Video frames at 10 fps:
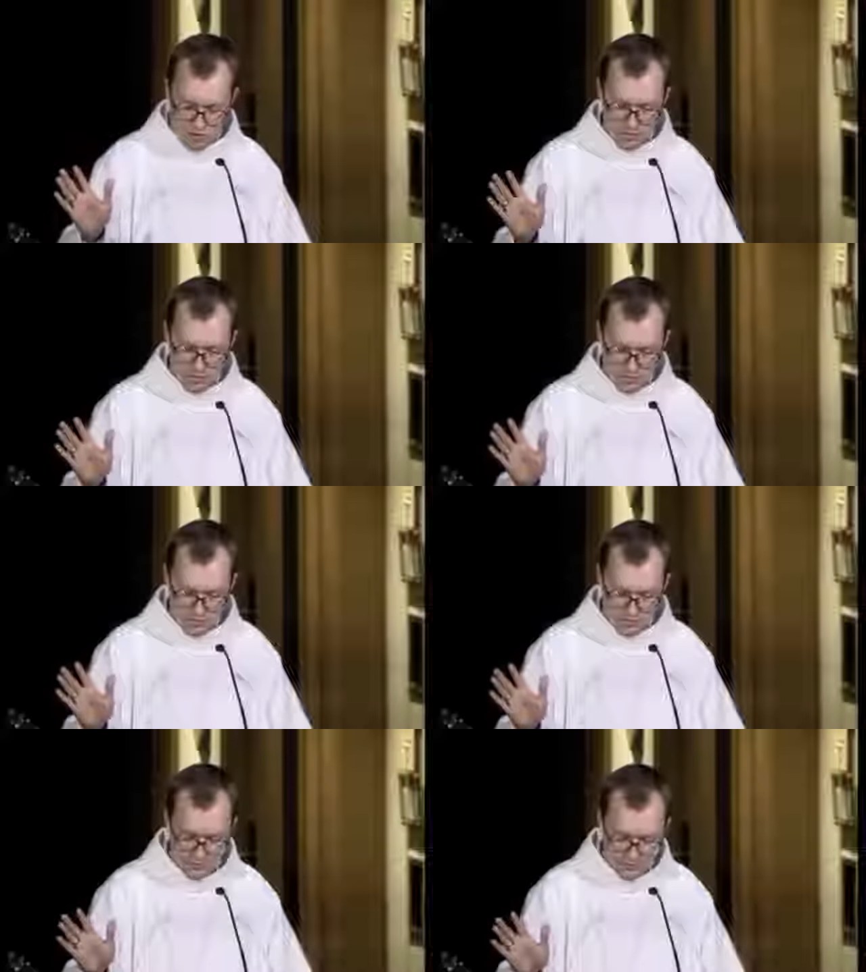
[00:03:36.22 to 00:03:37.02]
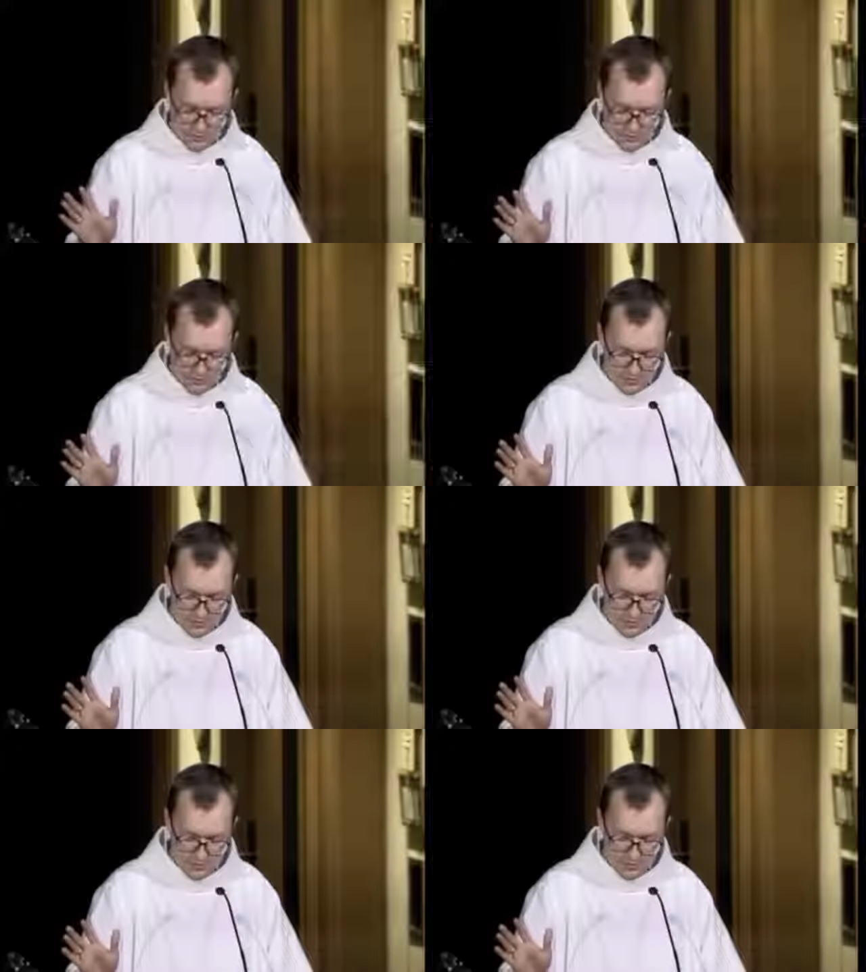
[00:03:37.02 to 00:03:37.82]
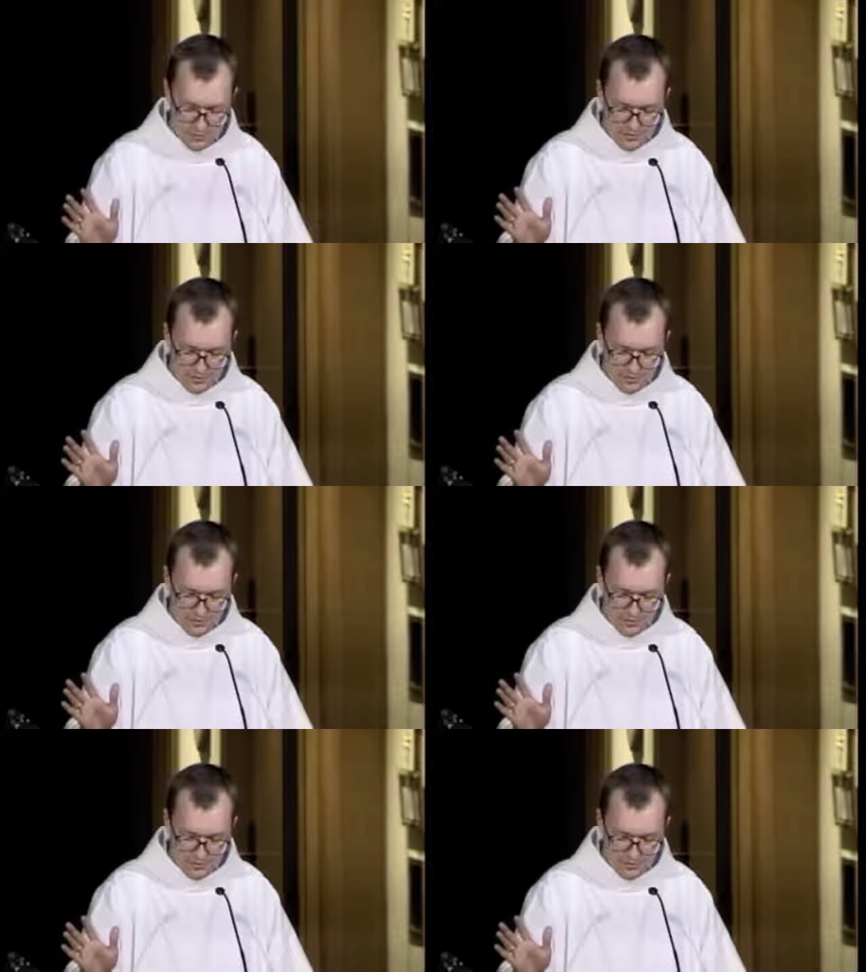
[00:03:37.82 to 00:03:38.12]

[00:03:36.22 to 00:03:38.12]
(no one is talking)